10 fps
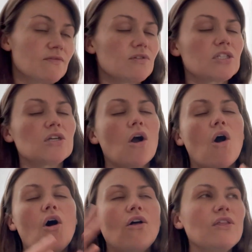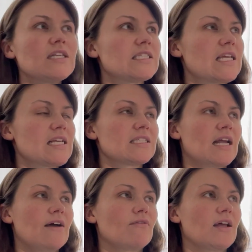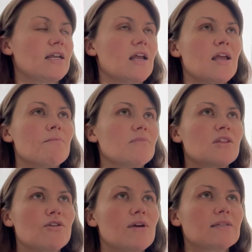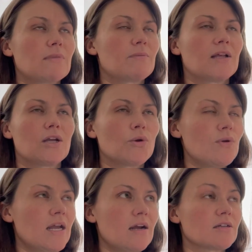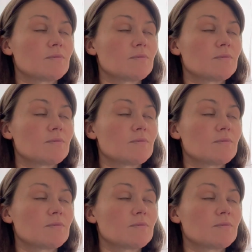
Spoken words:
There's like all these things that have like, to you guys might be like, who cares?